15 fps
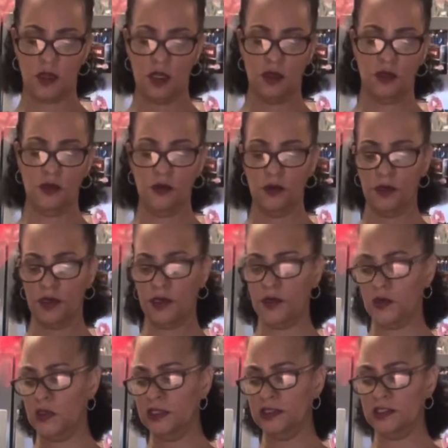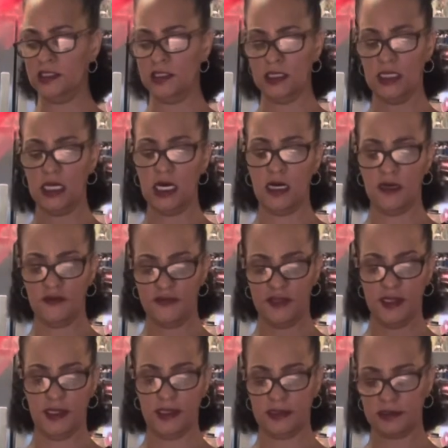You are going to love
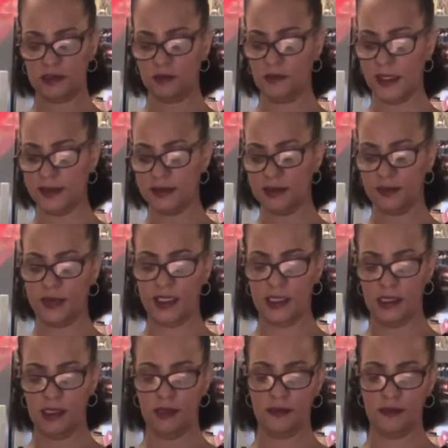this recipe.